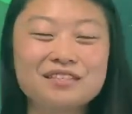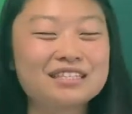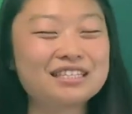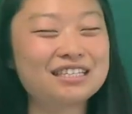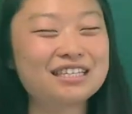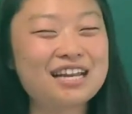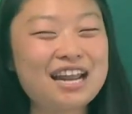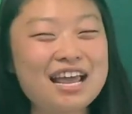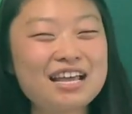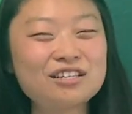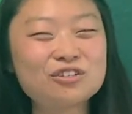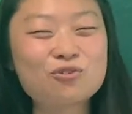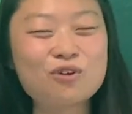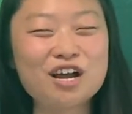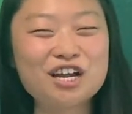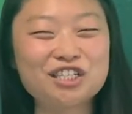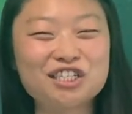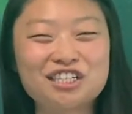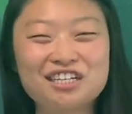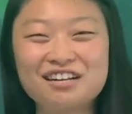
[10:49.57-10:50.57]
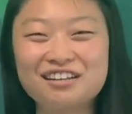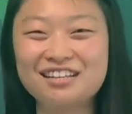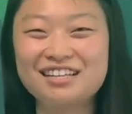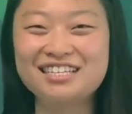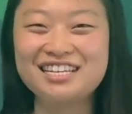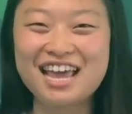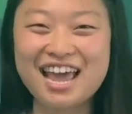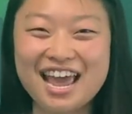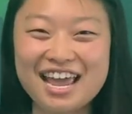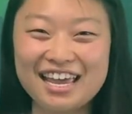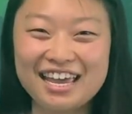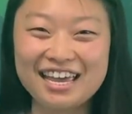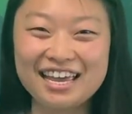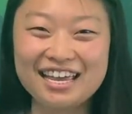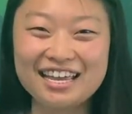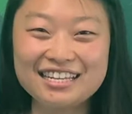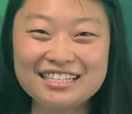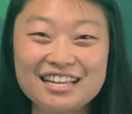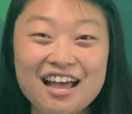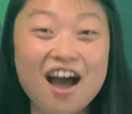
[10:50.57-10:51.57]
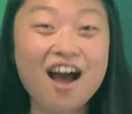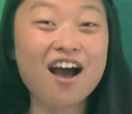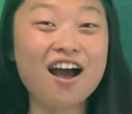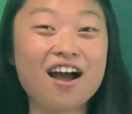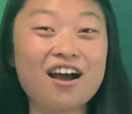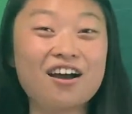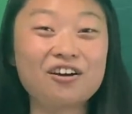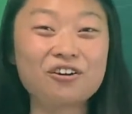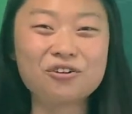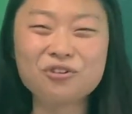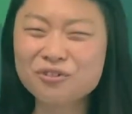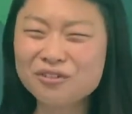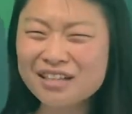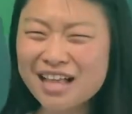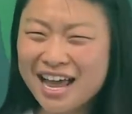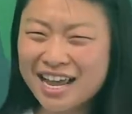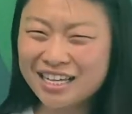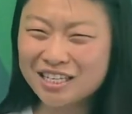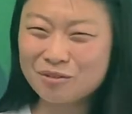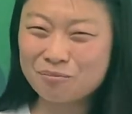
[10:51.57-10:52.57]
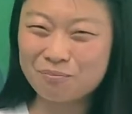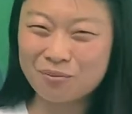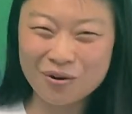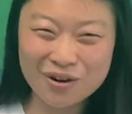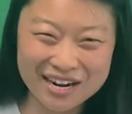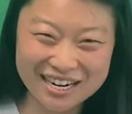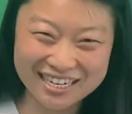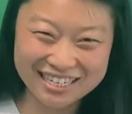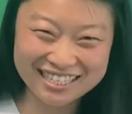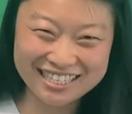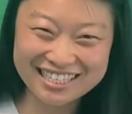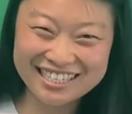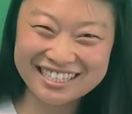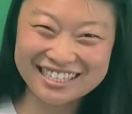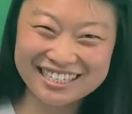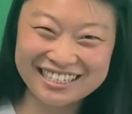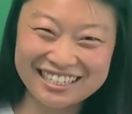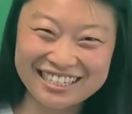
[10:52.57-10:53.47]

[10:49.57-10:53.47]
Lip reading: Today's question of the day is, who likes sports?